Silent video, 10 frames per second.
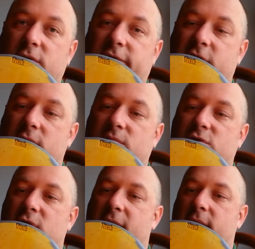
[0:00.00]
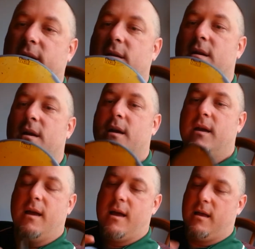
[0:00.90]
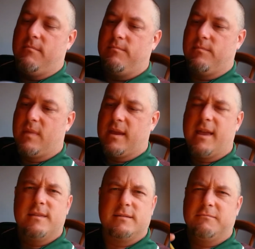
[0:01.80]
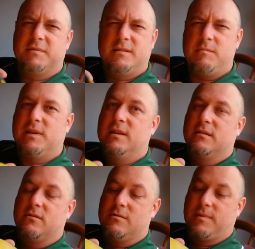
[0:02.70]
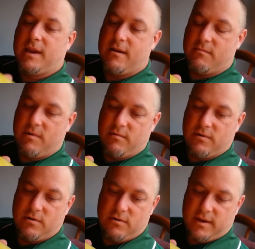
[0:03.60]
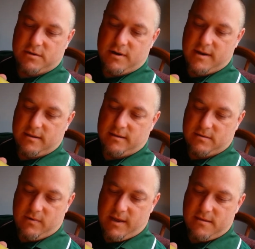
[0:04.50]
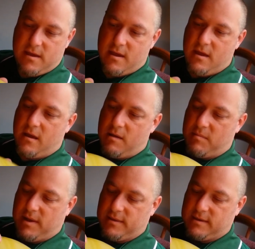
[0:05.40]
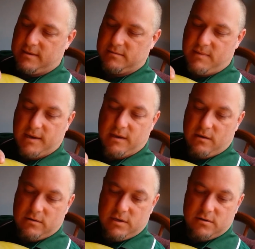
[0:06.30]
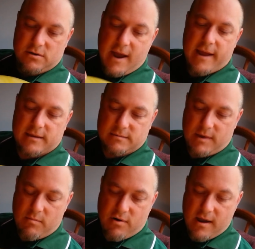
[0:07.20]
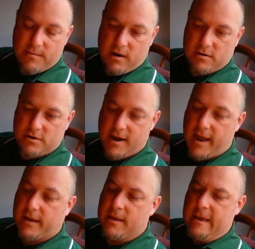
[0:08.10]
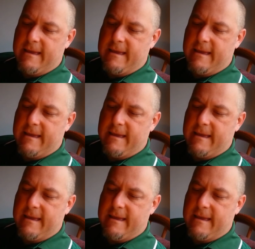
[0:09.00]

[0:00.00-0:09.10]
firm track. I got this from somebody in the group. I can't remember who I traded this with, but this is my go-to track, is my primary track.